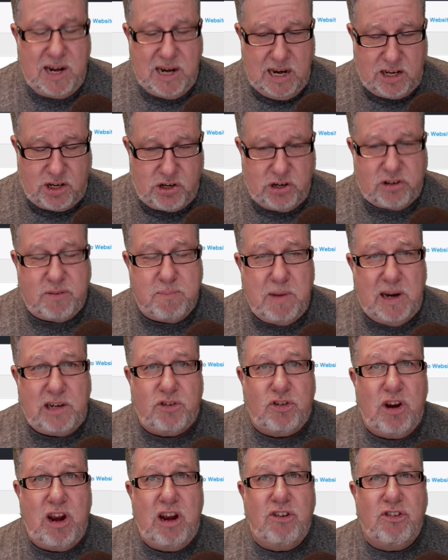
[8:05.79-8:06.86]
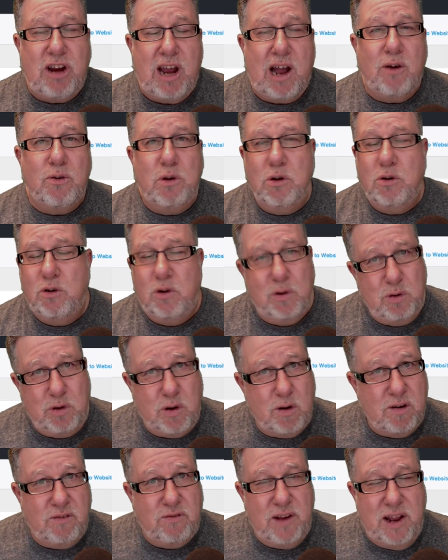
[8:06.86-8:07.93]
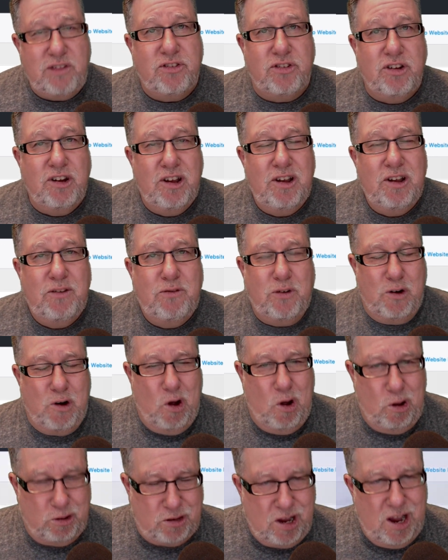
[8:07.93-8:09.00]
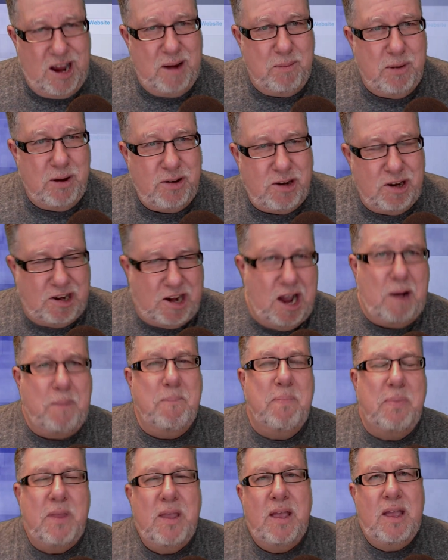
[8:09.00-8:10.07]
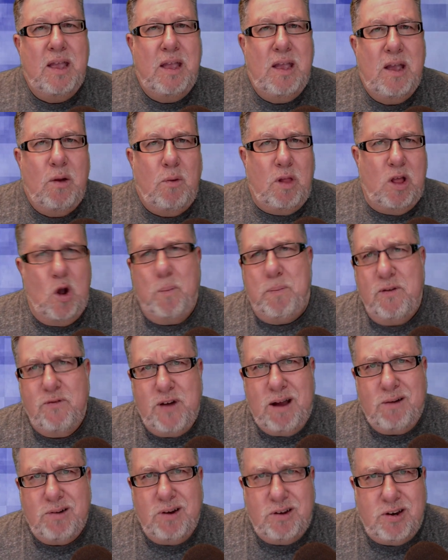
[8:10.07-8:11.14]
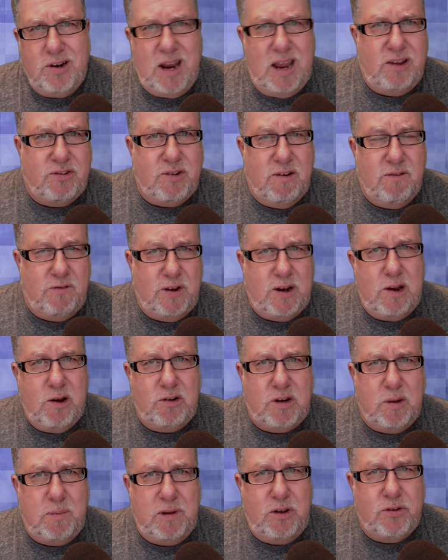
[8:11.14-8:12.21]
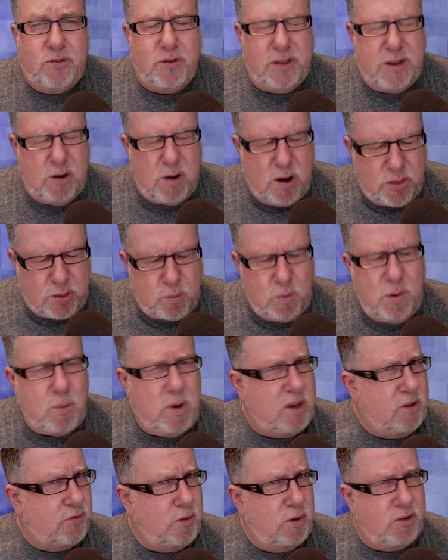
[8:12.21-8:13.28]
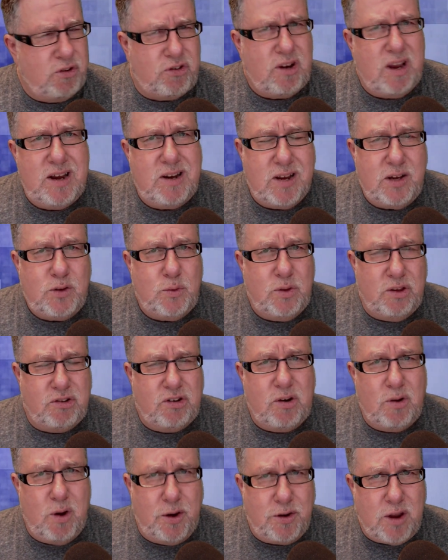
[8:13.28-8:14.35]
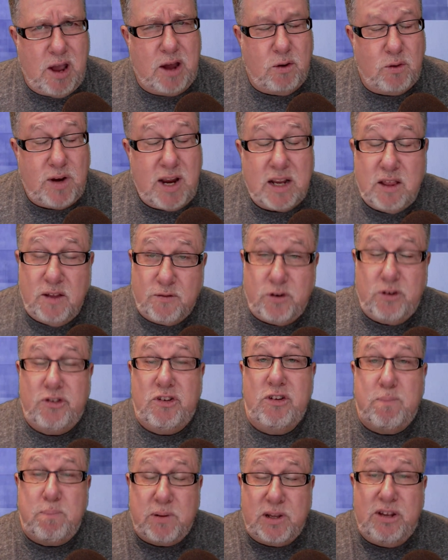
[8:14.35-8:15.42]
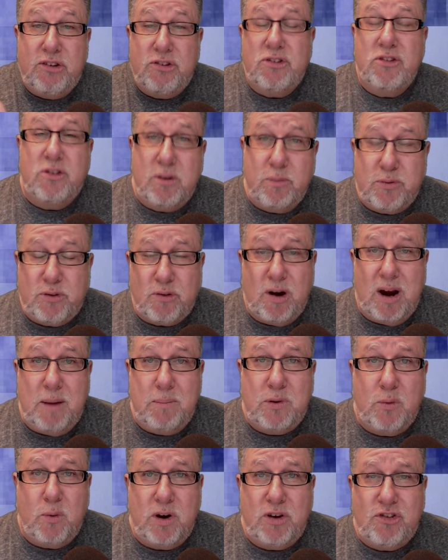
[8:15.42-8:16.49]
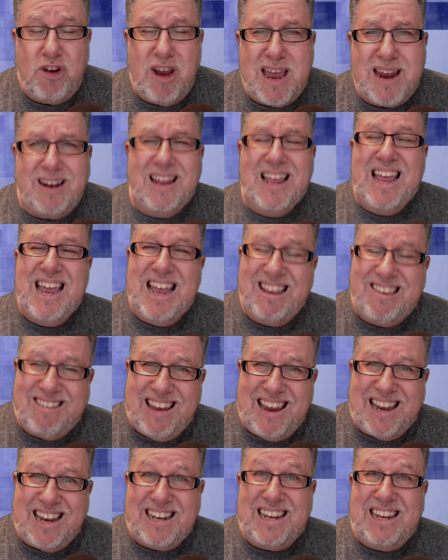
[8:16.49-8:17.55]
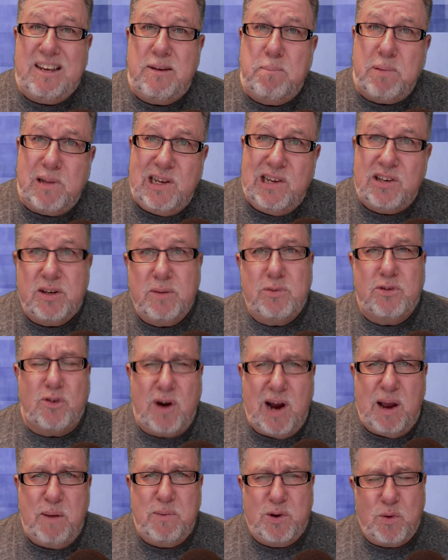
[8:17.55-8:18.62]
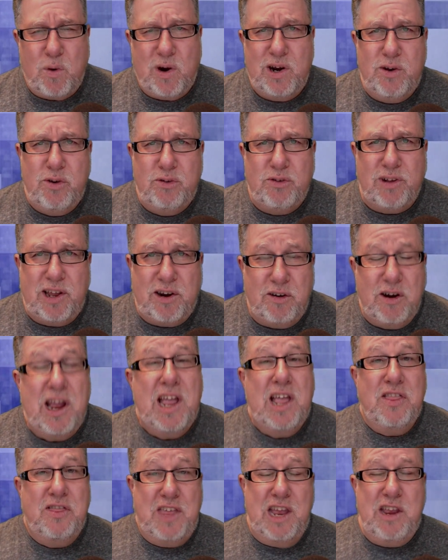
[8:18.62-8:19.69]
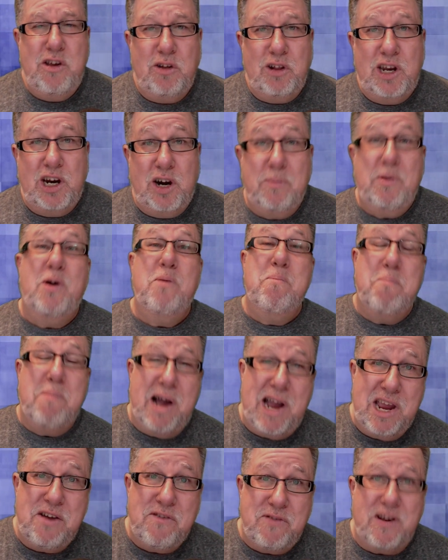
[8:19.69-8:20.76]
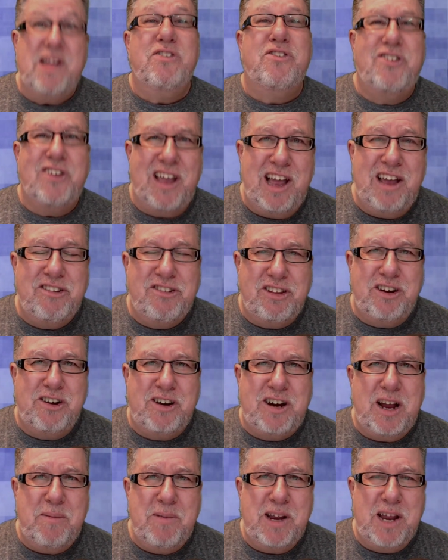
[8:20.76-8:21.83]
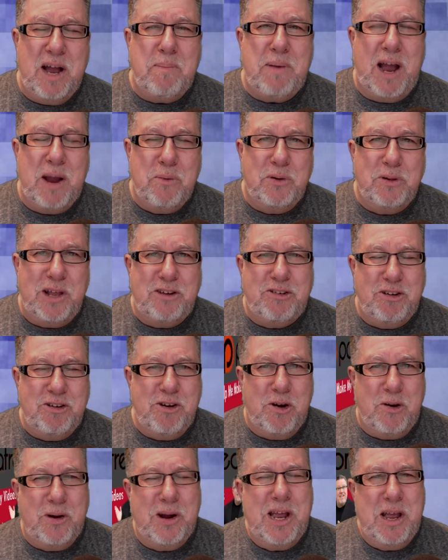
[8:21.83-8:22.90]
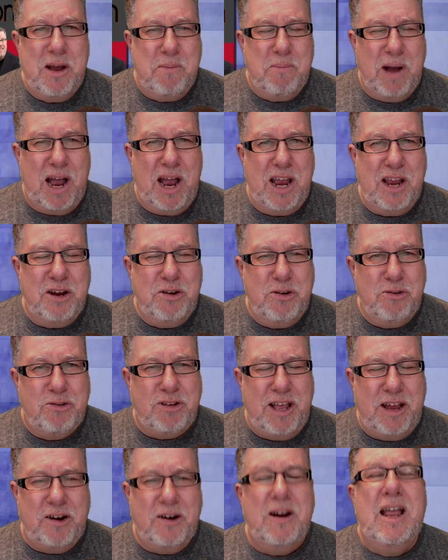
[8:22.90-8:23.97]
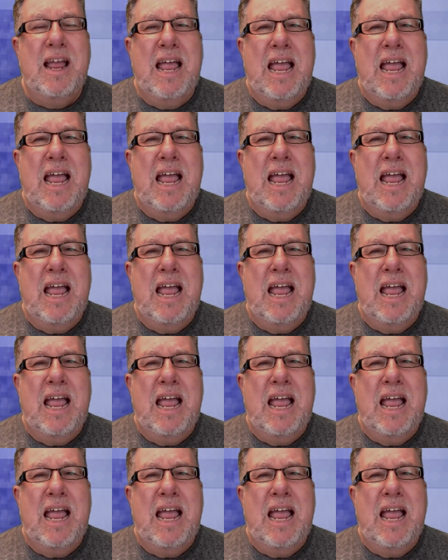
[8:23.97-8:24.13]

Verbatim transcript: It just might change how you do your events for all time to come. Well, I hope you found today's video to be useful. There are 3 ways for you to stay in touch with us here on Dotto Tech. The first is, please subscribe to our channel. And secondly, please subscribe to our newsletter. Then you'll hear about my events as they're coming up. I will let you know by newsletter.